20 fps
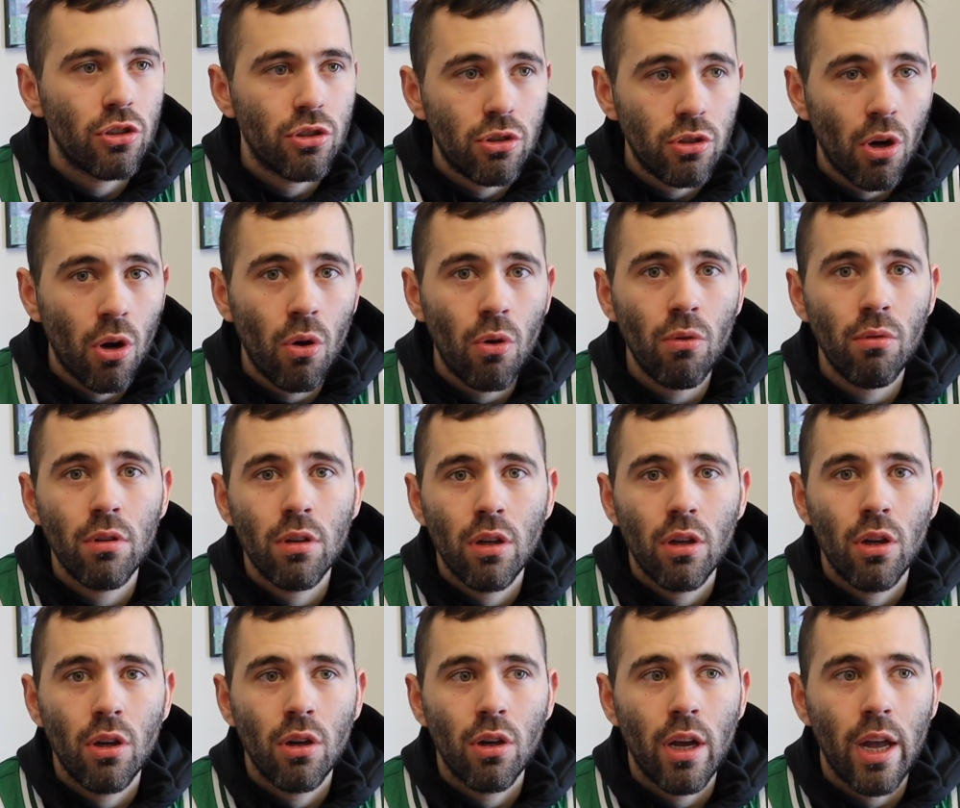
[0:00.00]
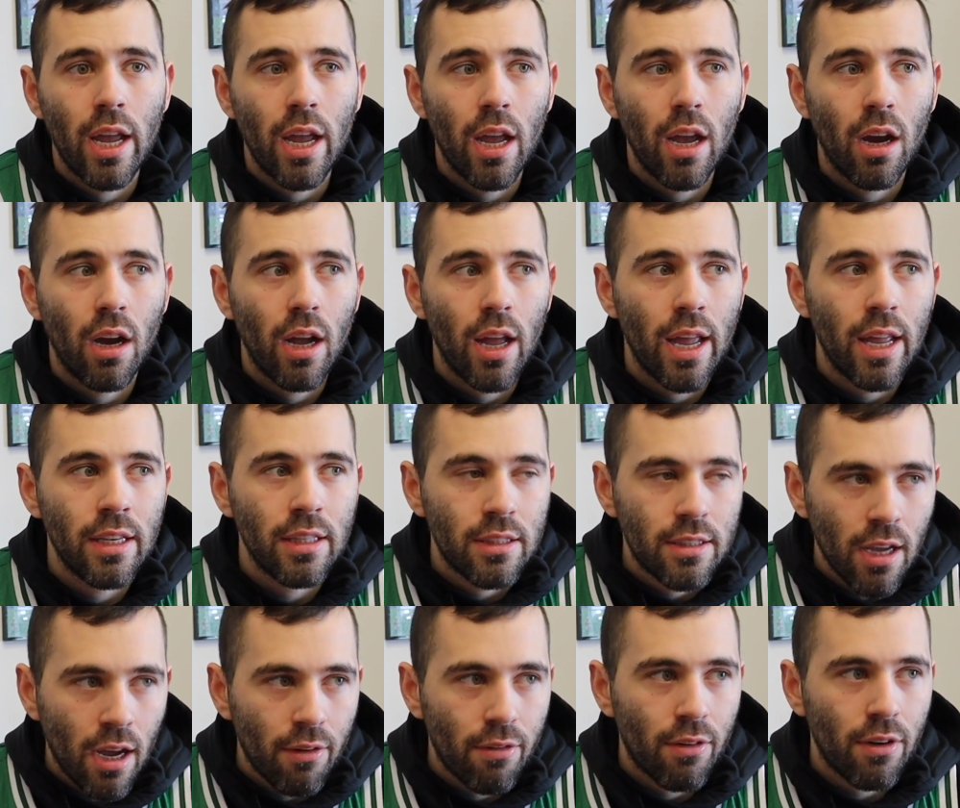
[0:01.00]
Don't
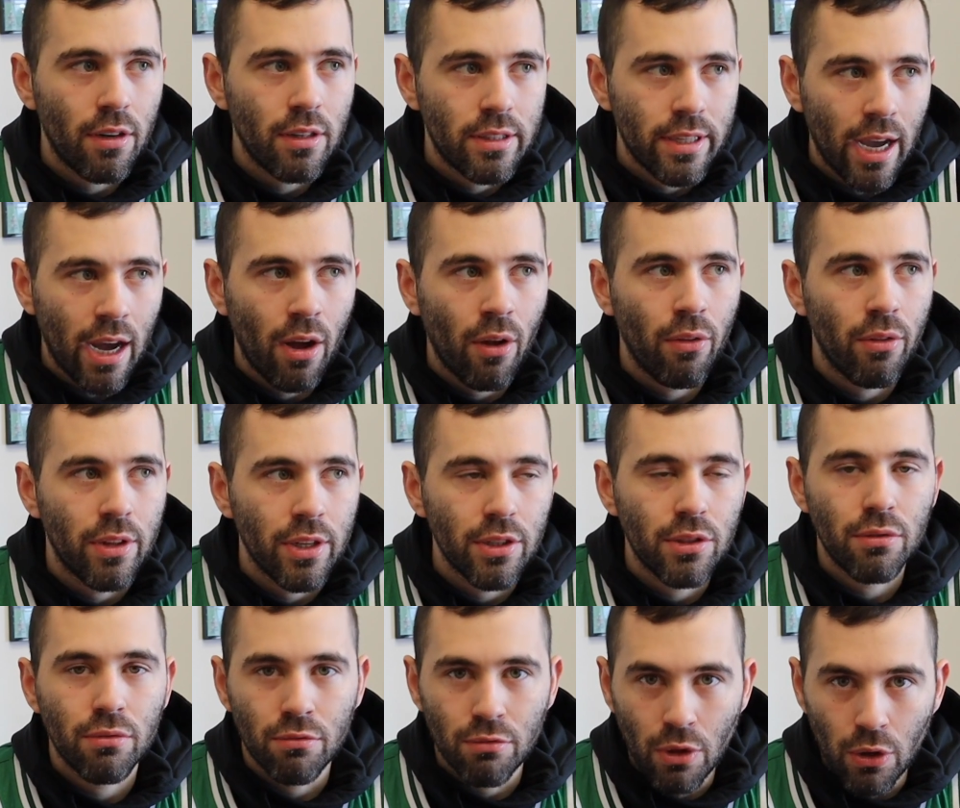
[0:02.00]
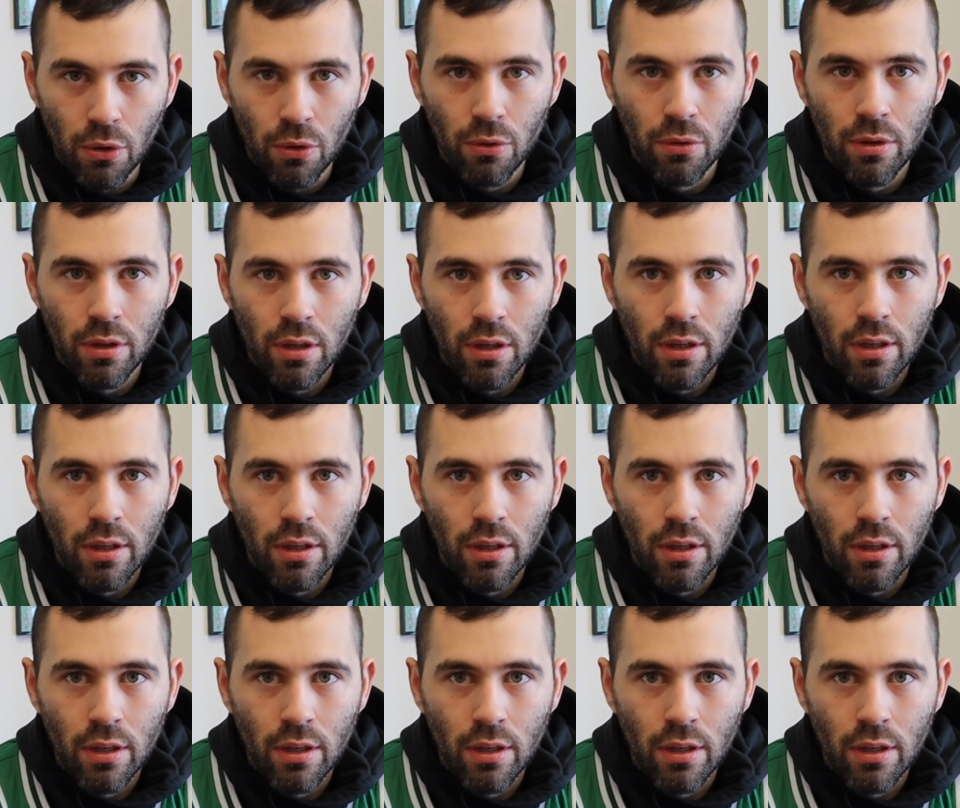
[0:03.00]
endeavor down this road